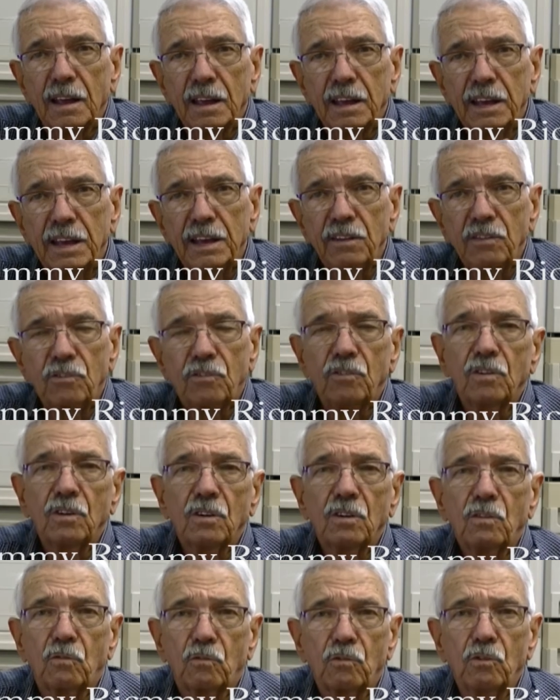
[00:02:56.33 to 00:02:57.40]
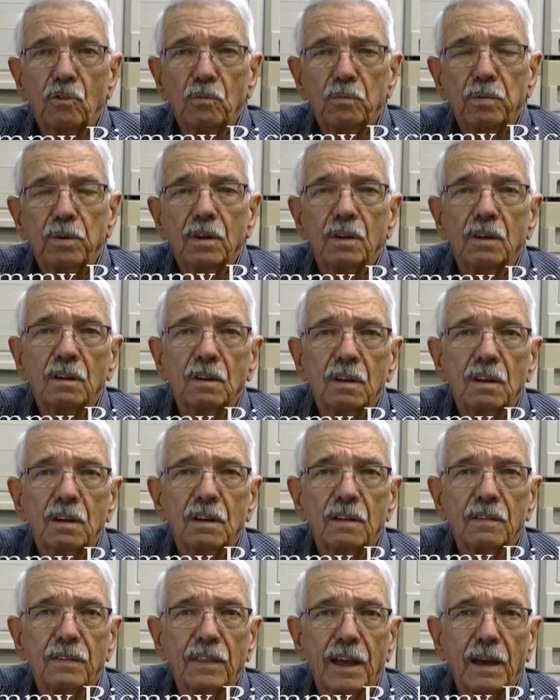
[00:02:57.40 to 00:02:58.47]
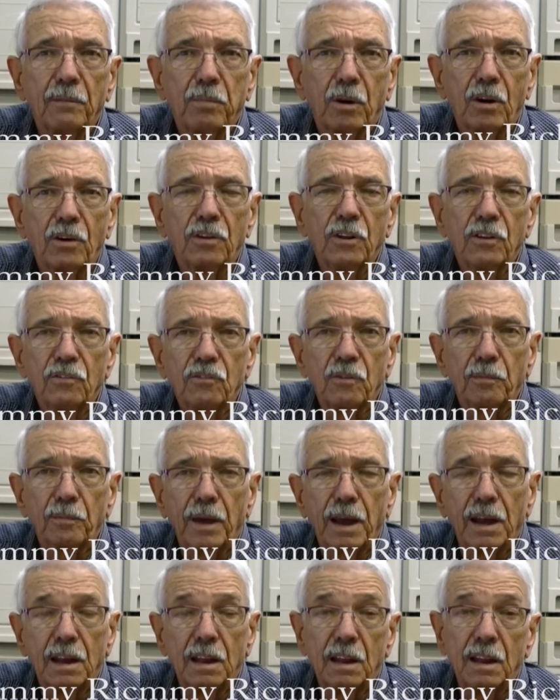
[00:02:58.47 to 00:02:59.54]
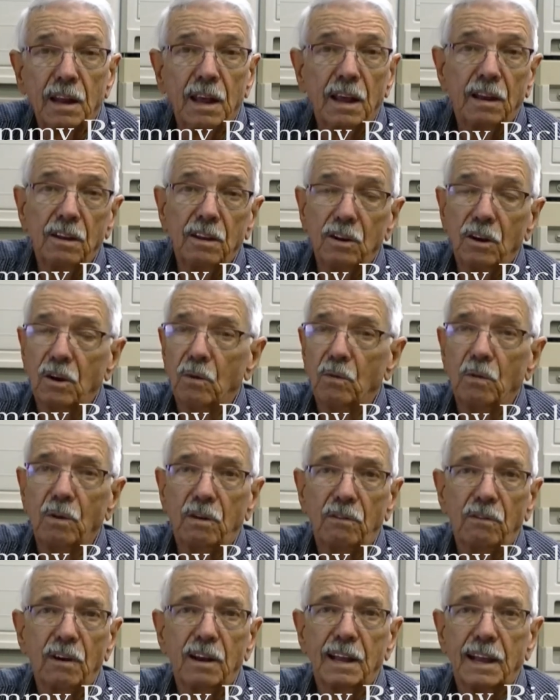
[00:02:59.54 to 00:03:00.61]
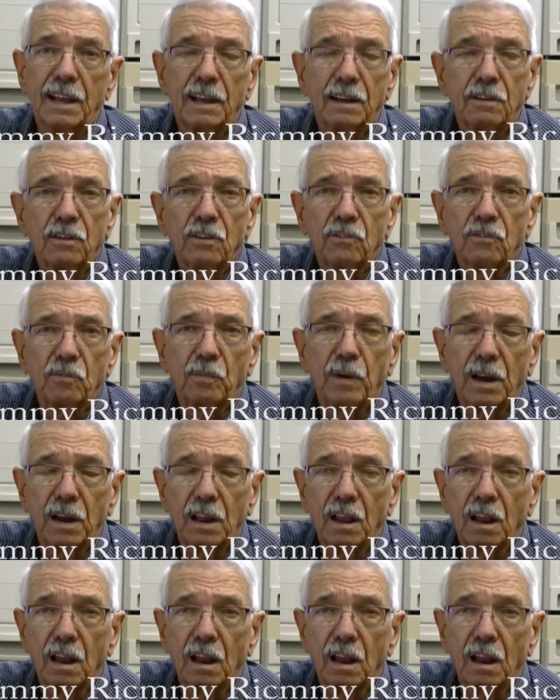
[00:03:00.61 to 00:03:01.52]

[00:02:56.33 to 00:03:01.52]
Each group that participated, and you know, we really anticipated